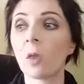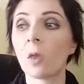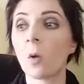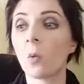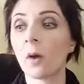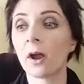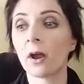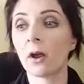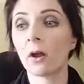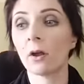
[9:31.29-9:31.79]

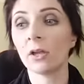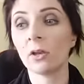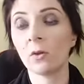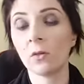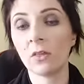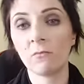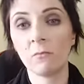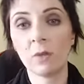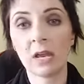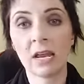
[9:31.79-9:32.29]
where
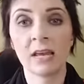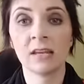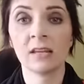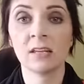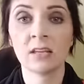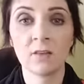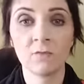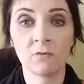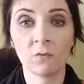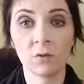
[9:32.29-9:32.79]
they've been at a
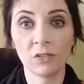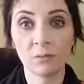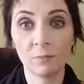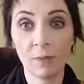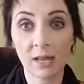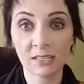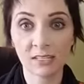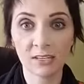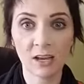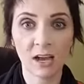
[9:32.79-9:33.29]
loved one's
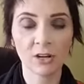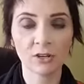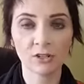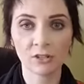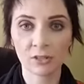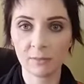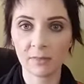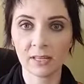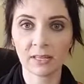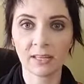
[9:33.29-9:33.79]
bedside or
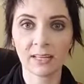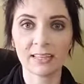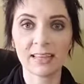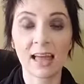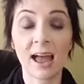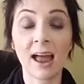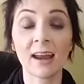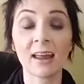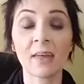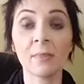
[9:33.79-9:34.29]
something like
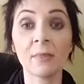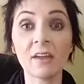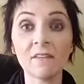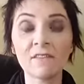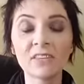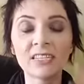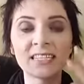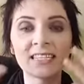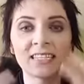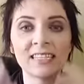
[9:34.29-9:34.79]
that, and
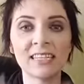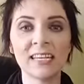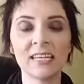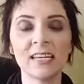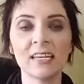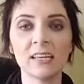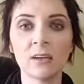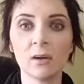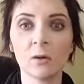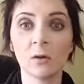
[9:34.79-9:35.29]
they've seen,